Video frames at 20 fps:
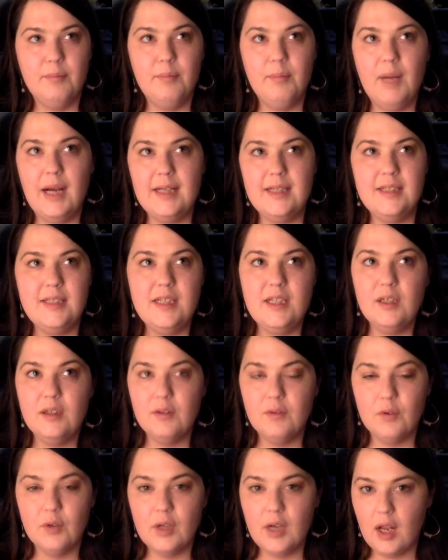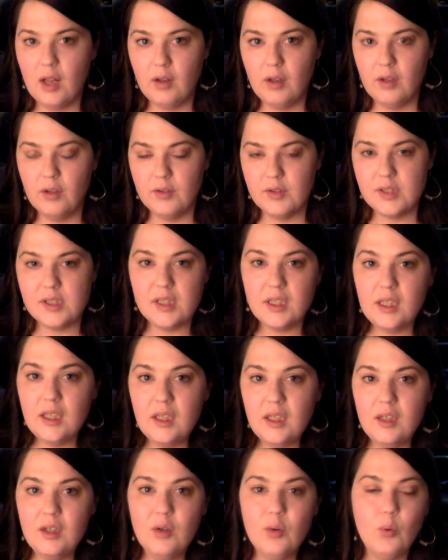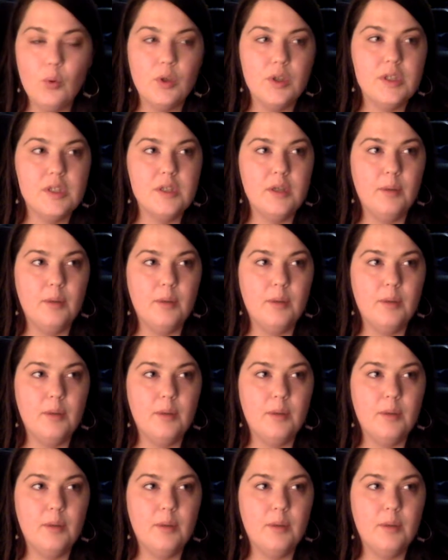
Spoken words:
idea for an LLC or